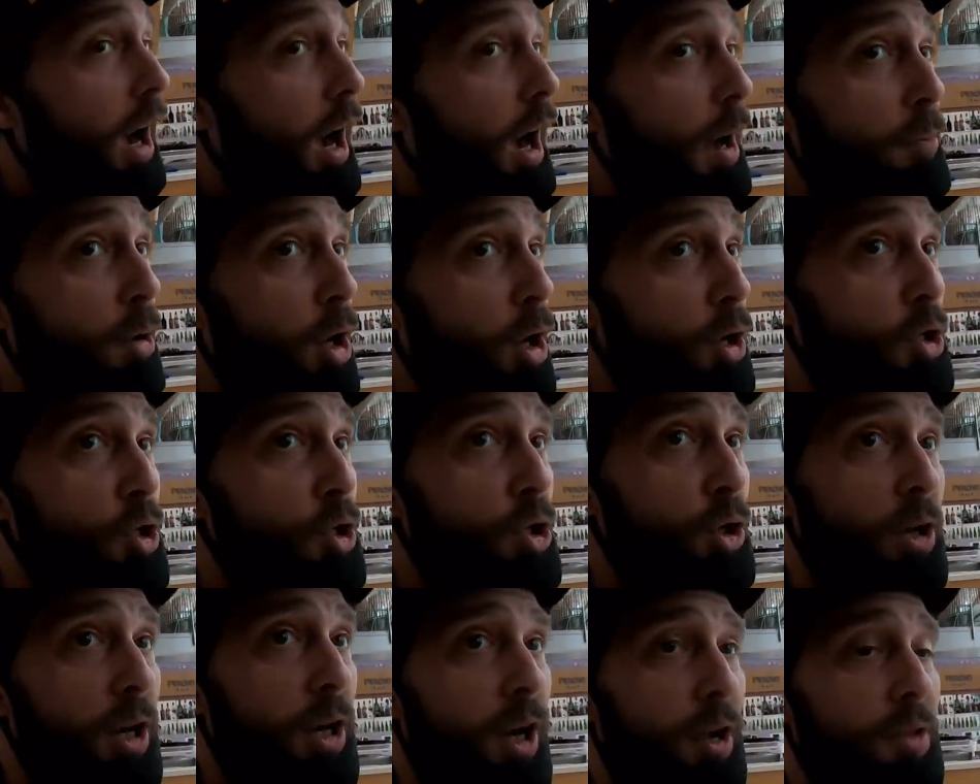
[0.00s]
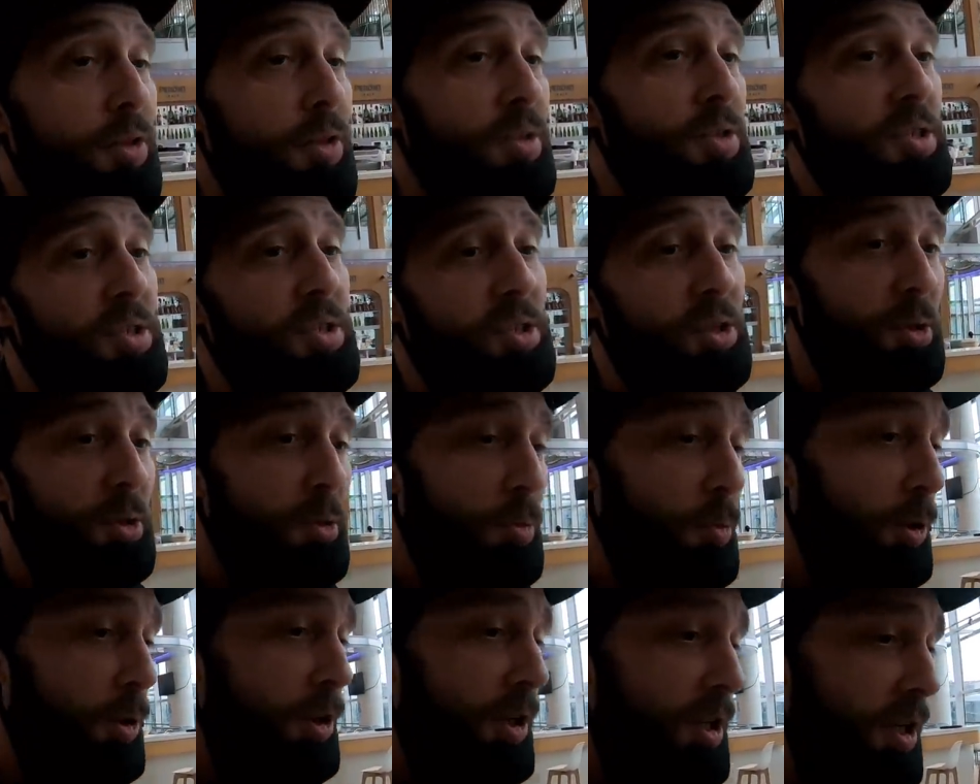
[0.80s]
I'm not sure how this is going
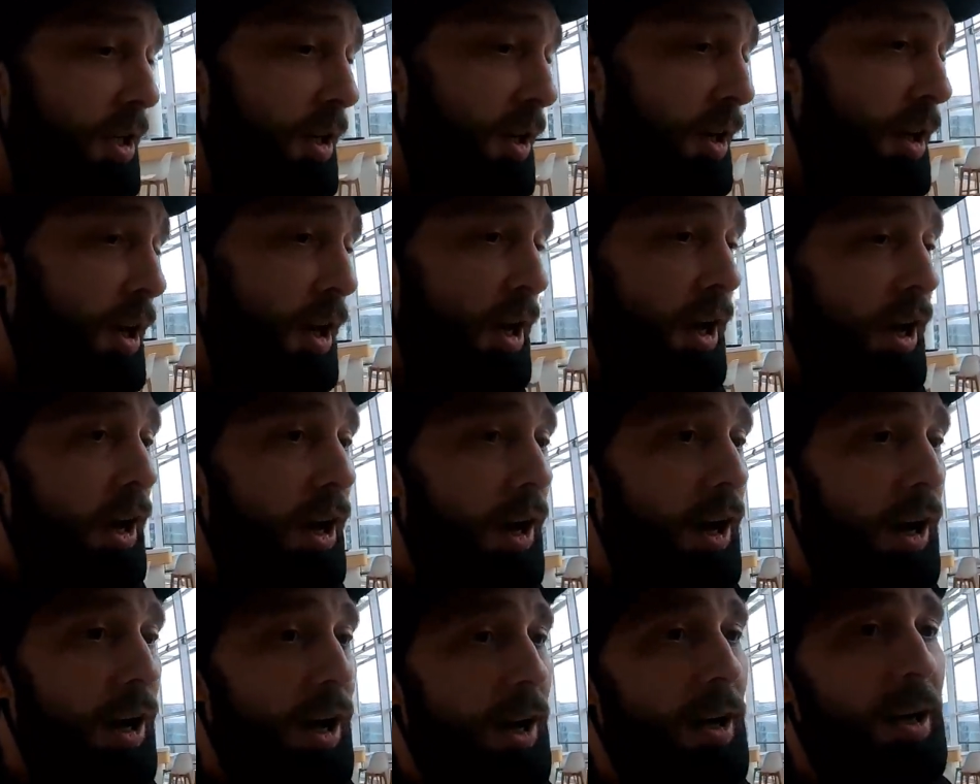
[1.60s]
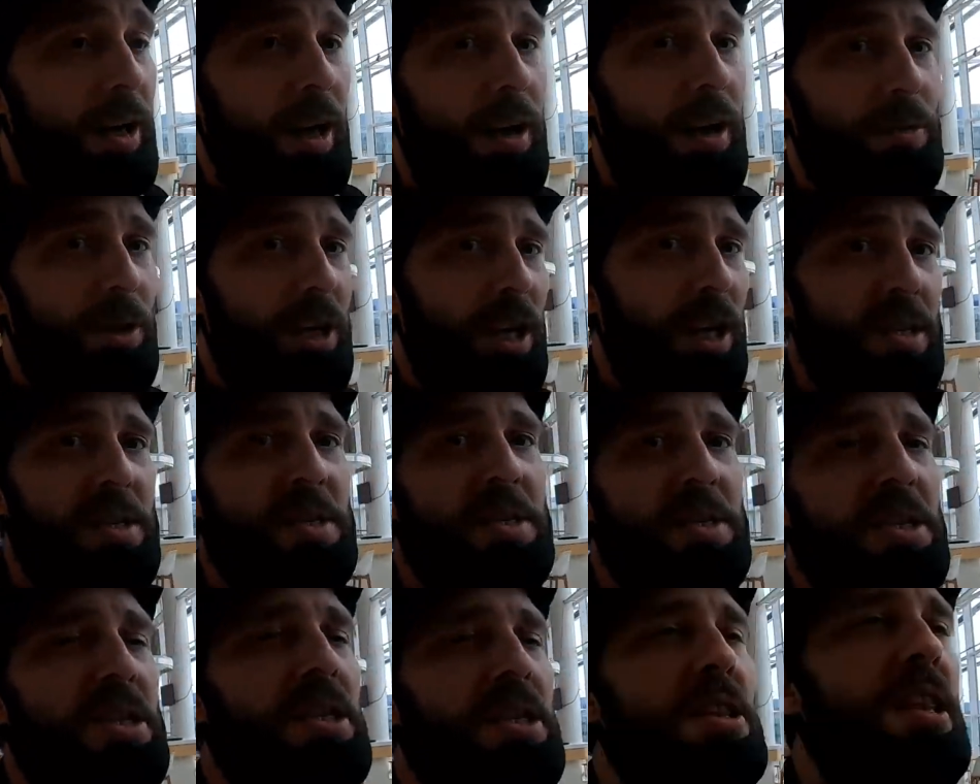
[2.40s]
to work. Uh, have you guys
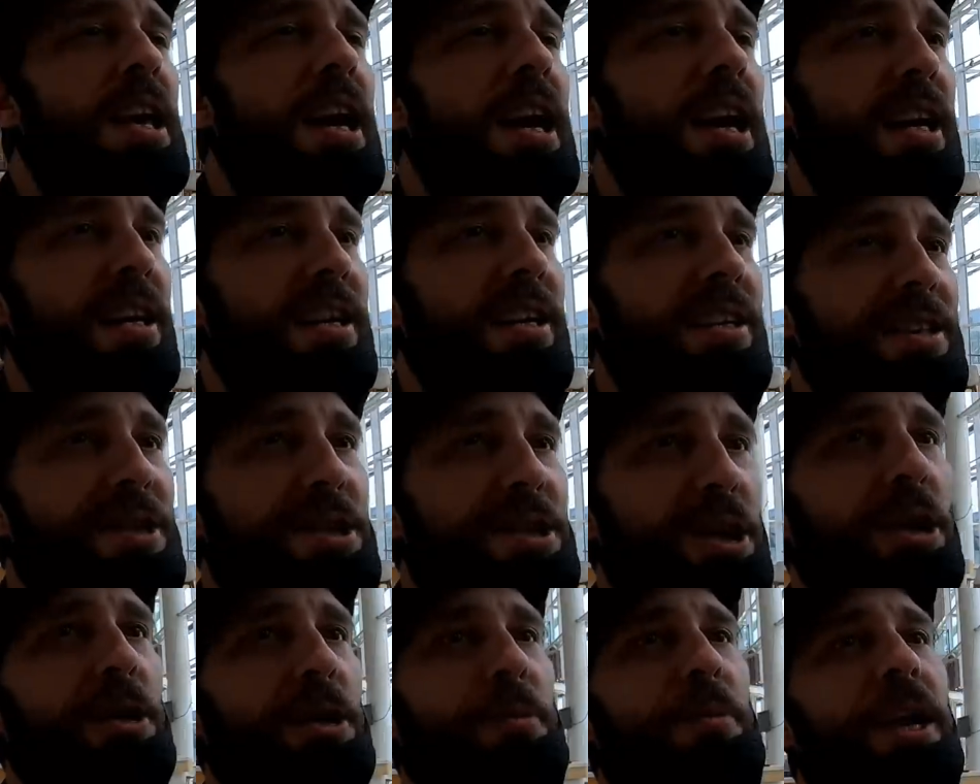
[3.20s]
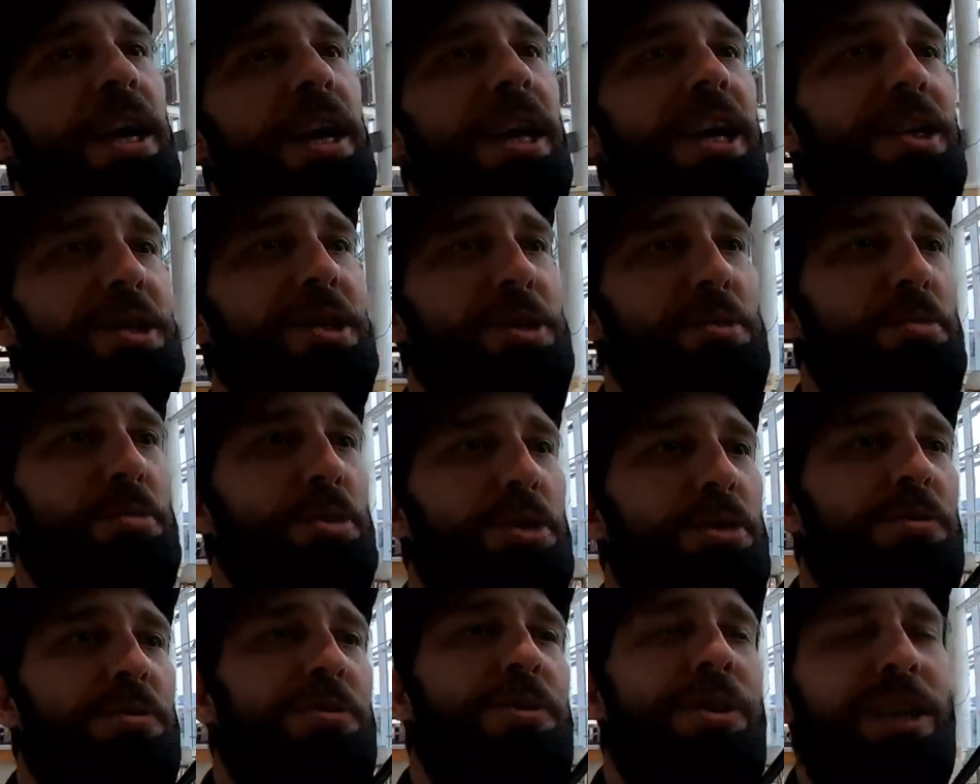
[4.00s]
seen that Tom Hanks
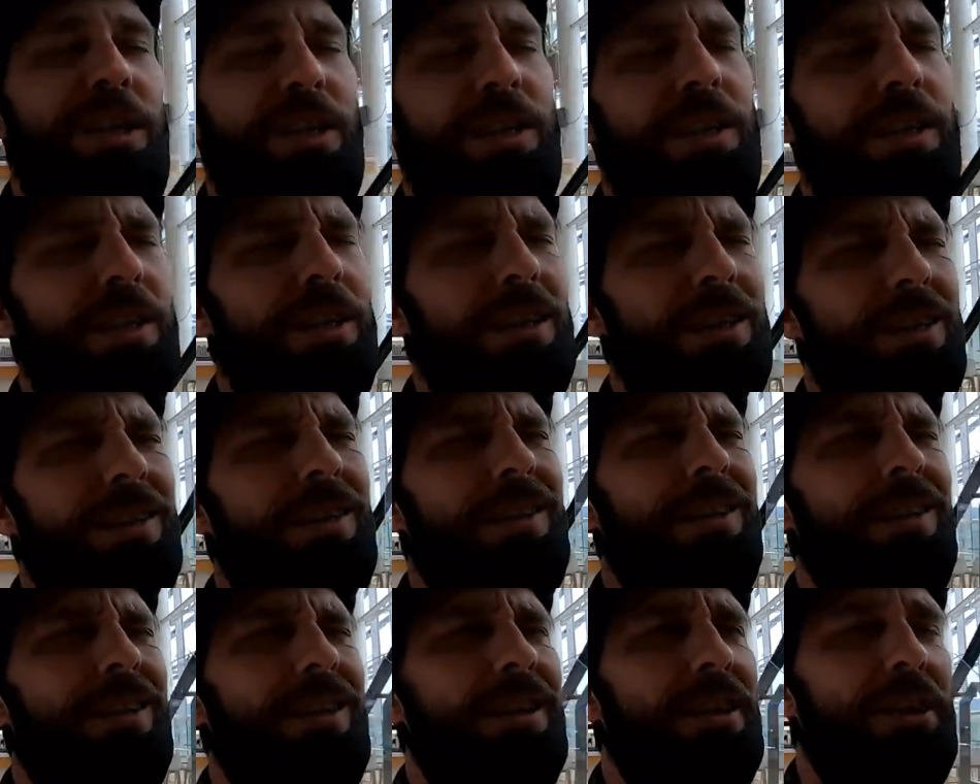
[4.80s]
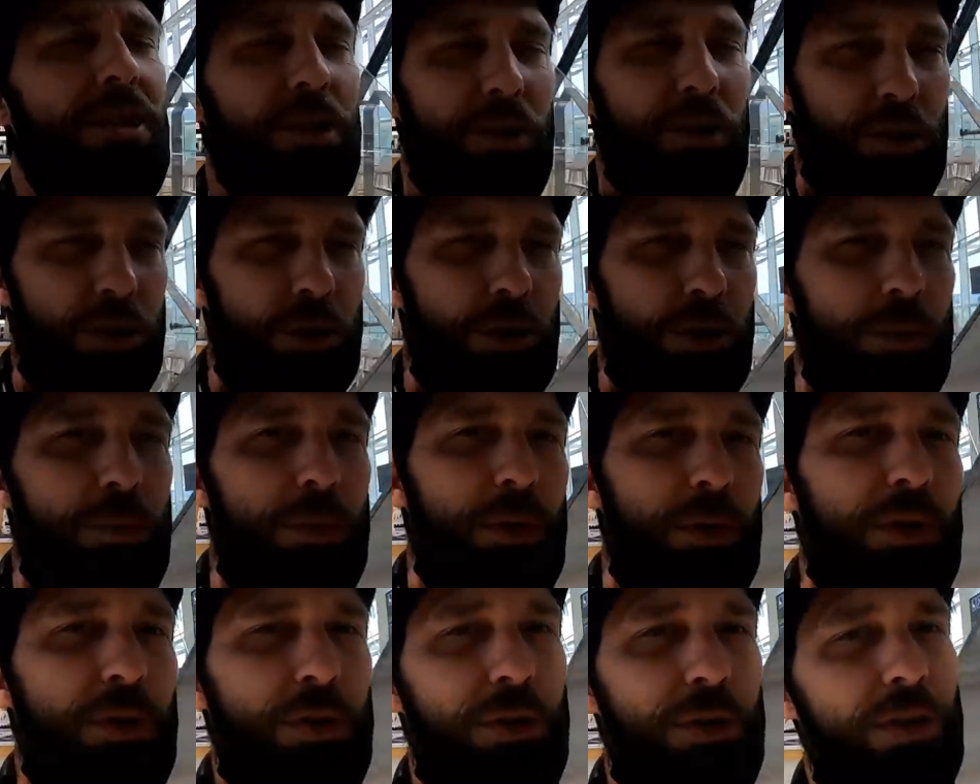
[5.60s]
movie, uh, The
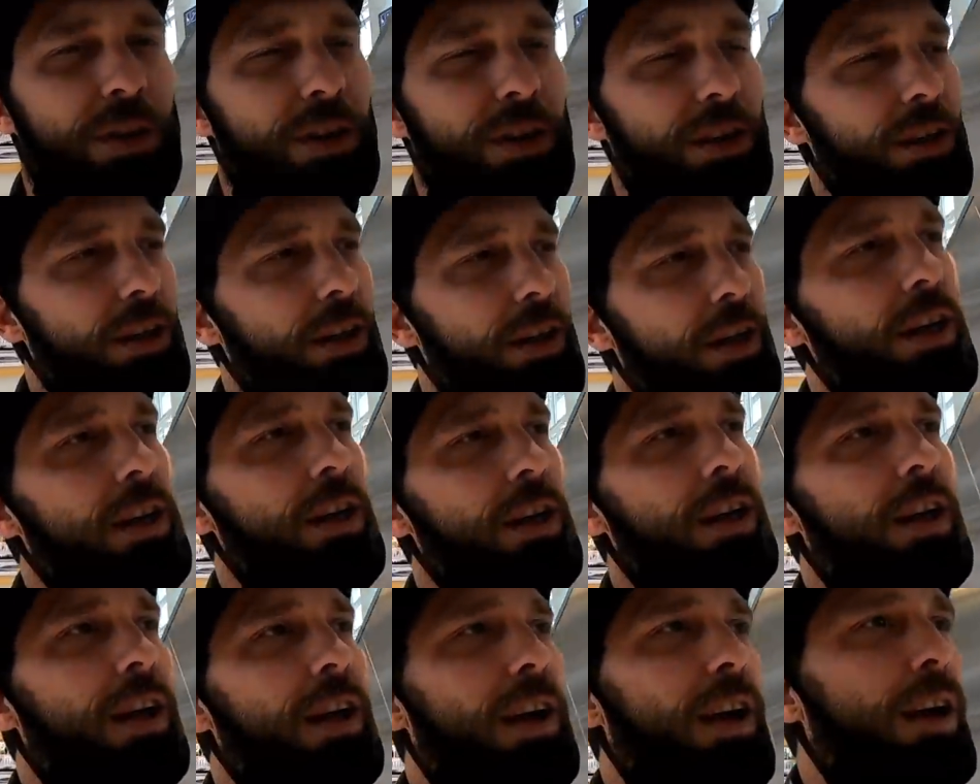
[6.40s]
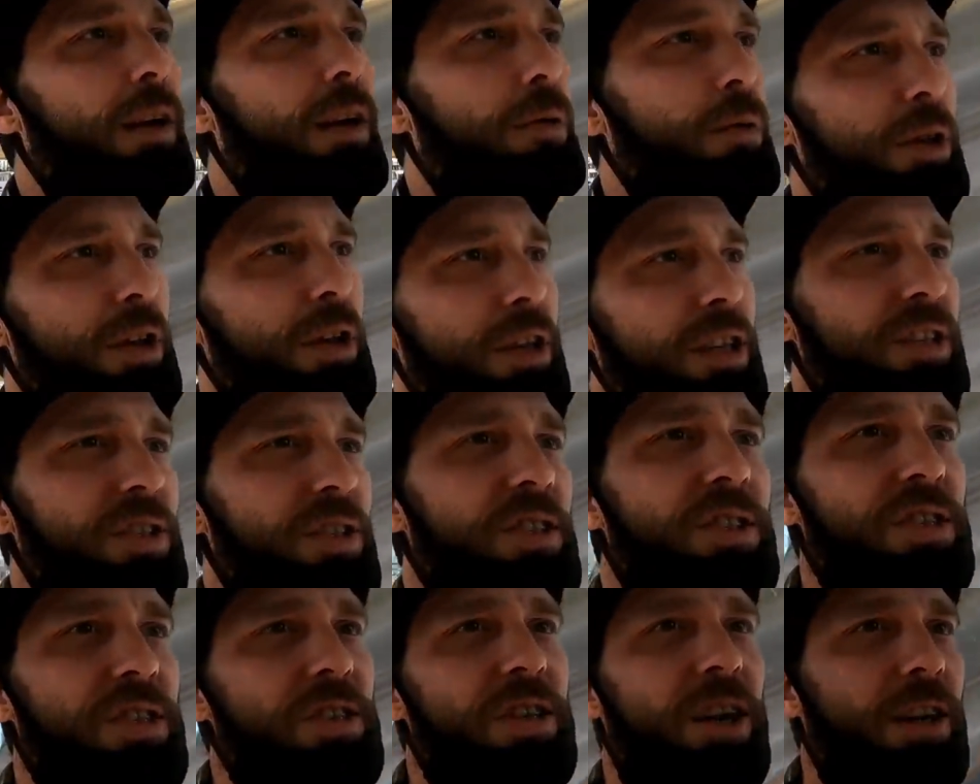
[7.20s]
Terminal, uh, where he's
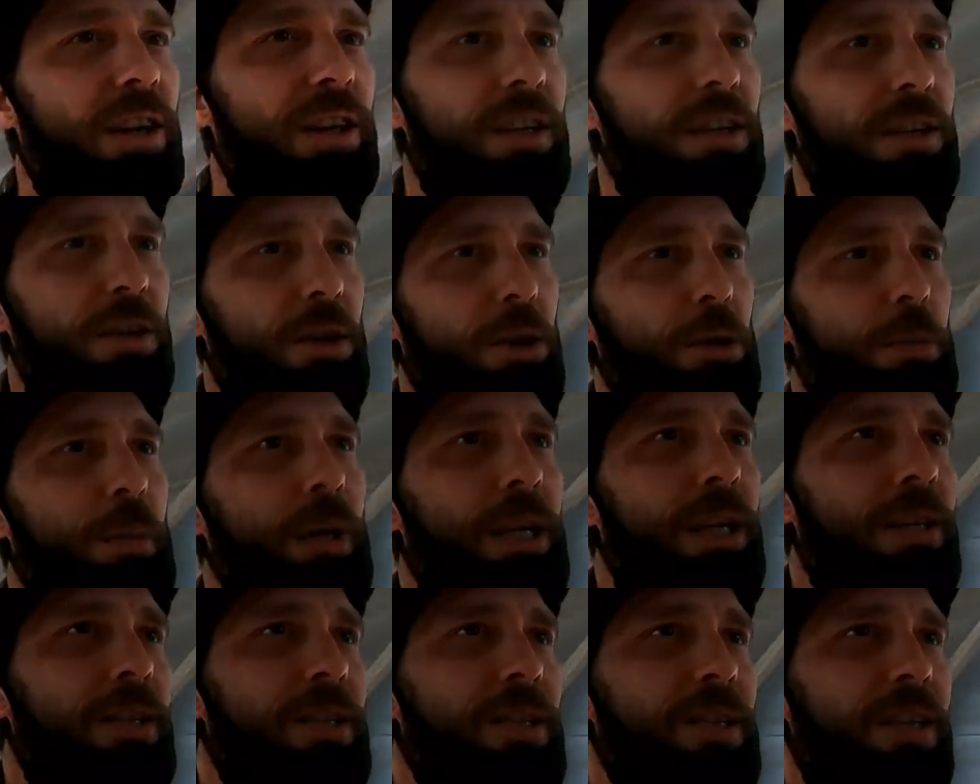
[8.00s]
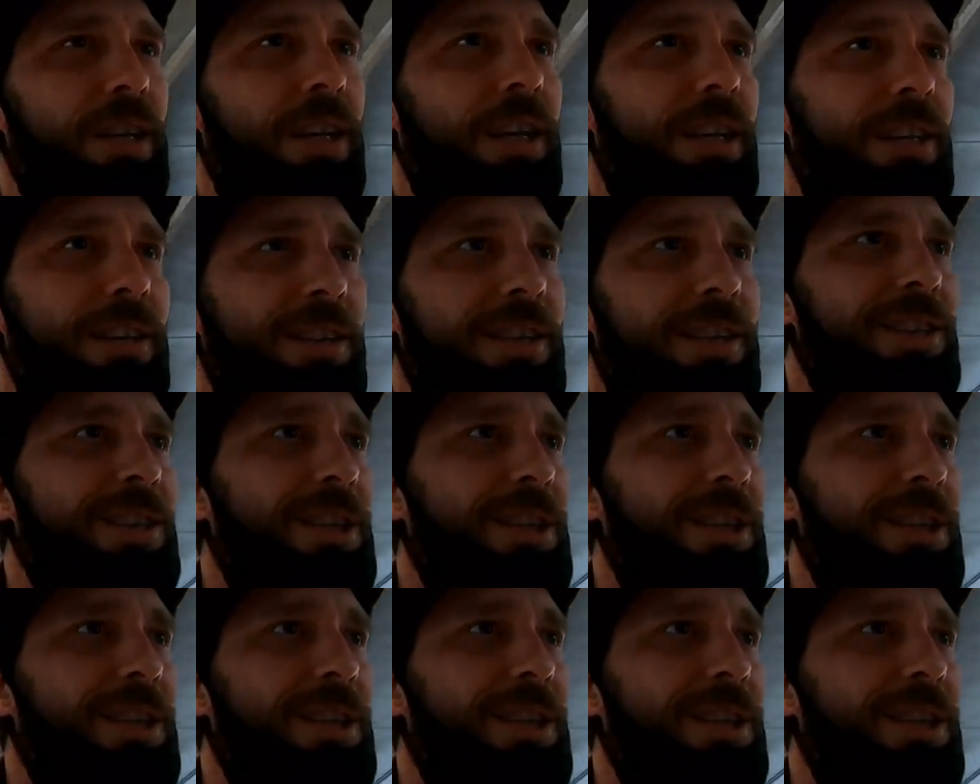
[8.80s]
stuck in no man's land?